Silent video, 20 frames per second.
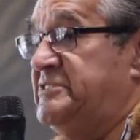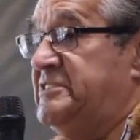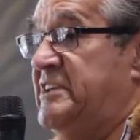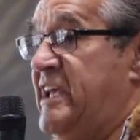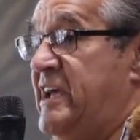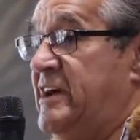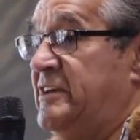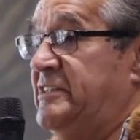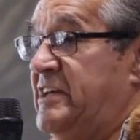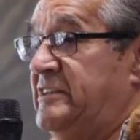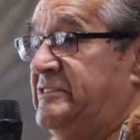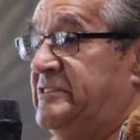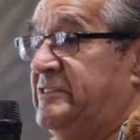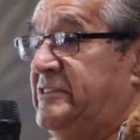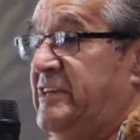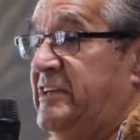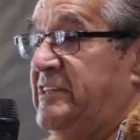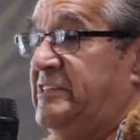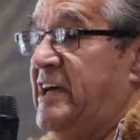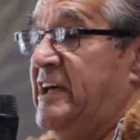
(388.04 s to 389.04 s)
now, they're
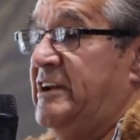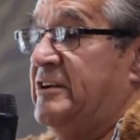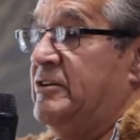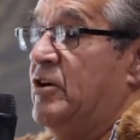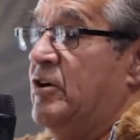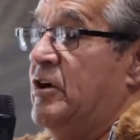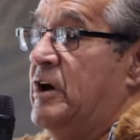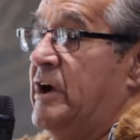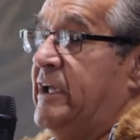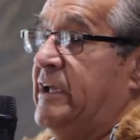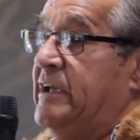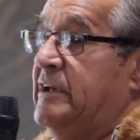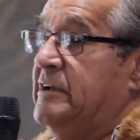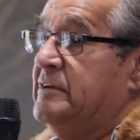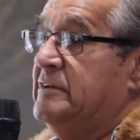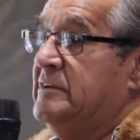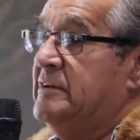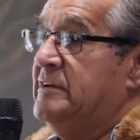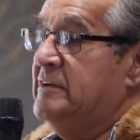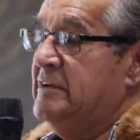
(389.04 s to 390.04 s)
that high.
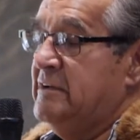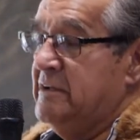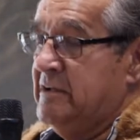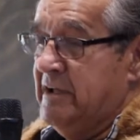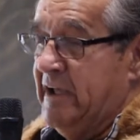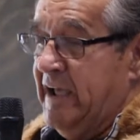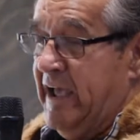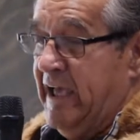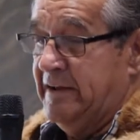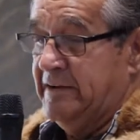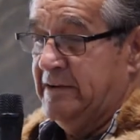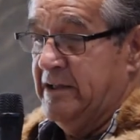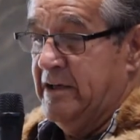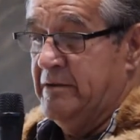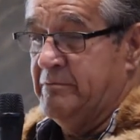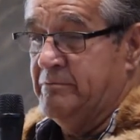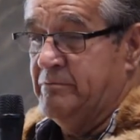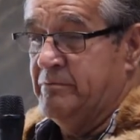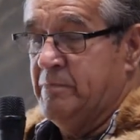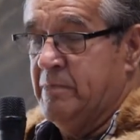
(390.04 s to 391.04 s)

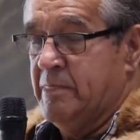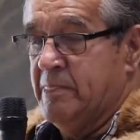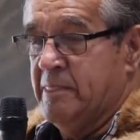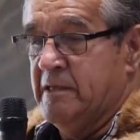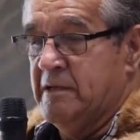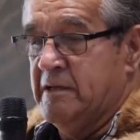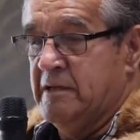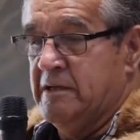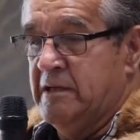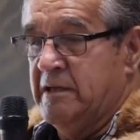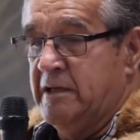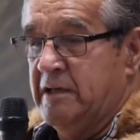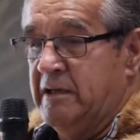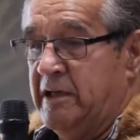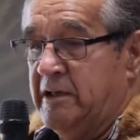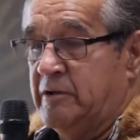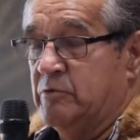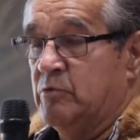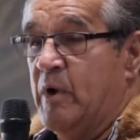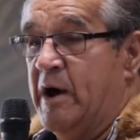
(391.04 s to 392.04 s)
And
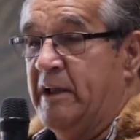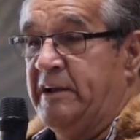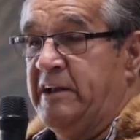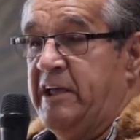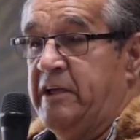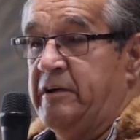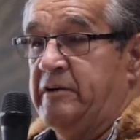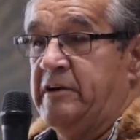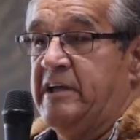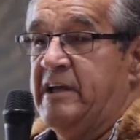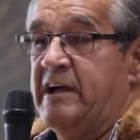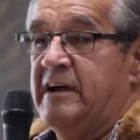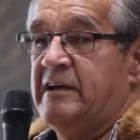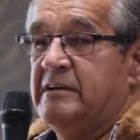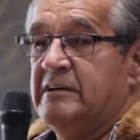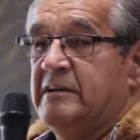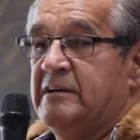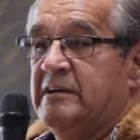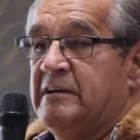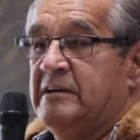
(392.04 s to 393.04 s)
in one area,
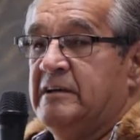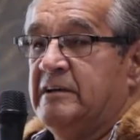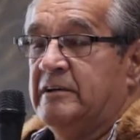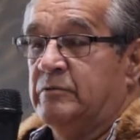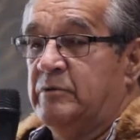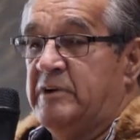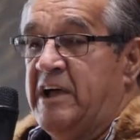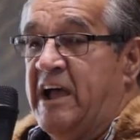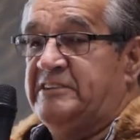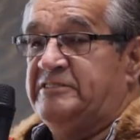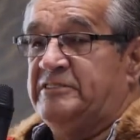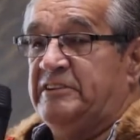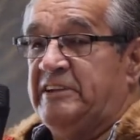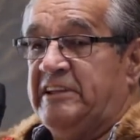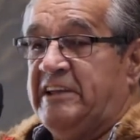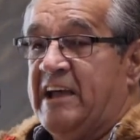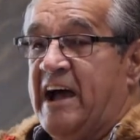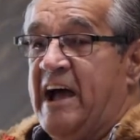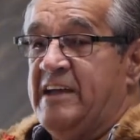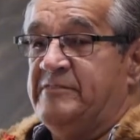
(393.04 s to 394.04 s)
we actually
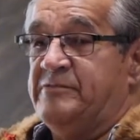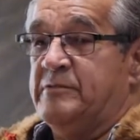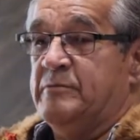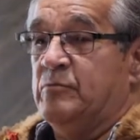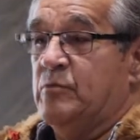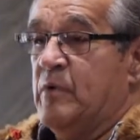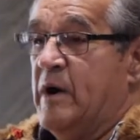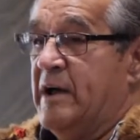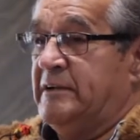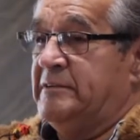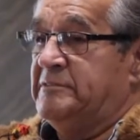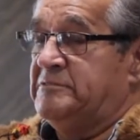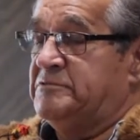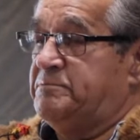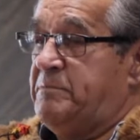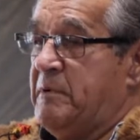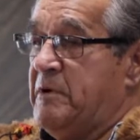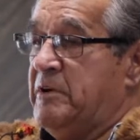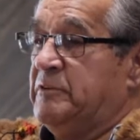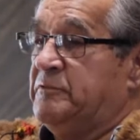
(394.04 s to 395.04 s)
gave them 1
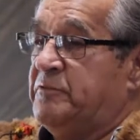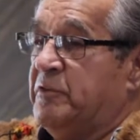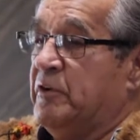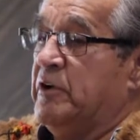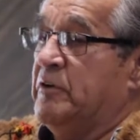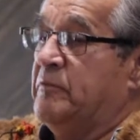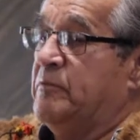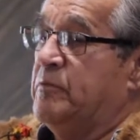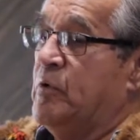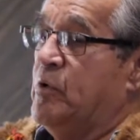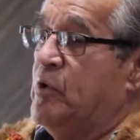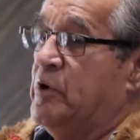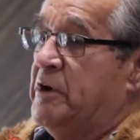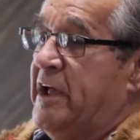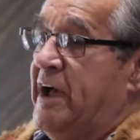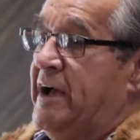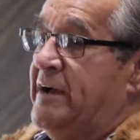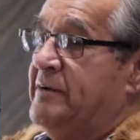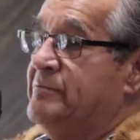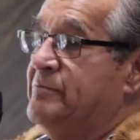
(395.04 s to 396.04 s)
spoonful of
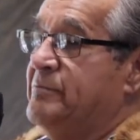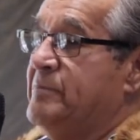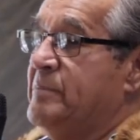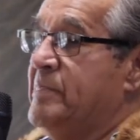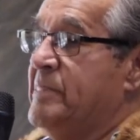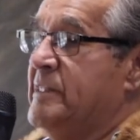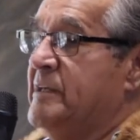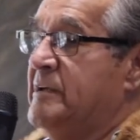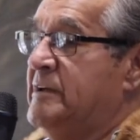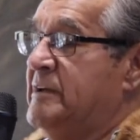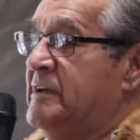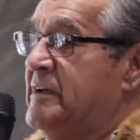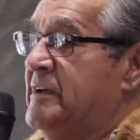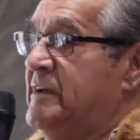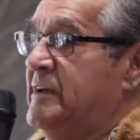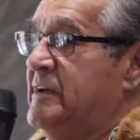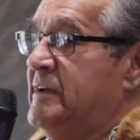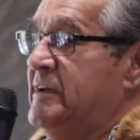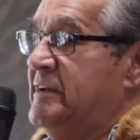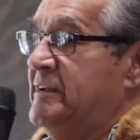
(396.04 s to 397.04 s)
water.
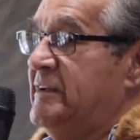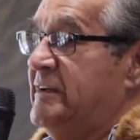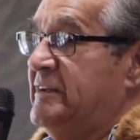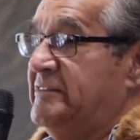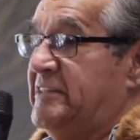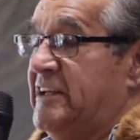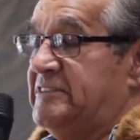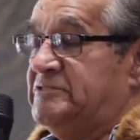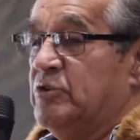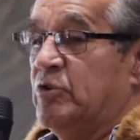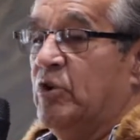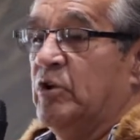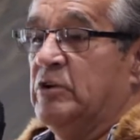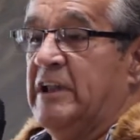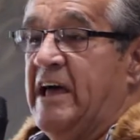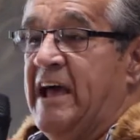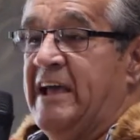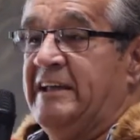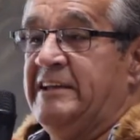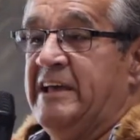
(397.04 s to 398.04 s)
That's all
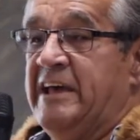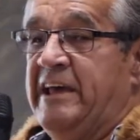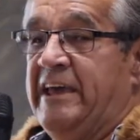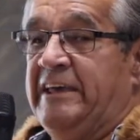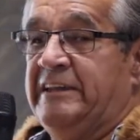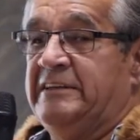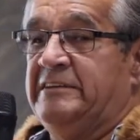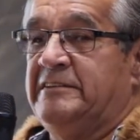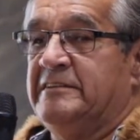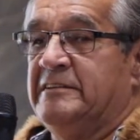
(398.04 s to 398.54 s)
they need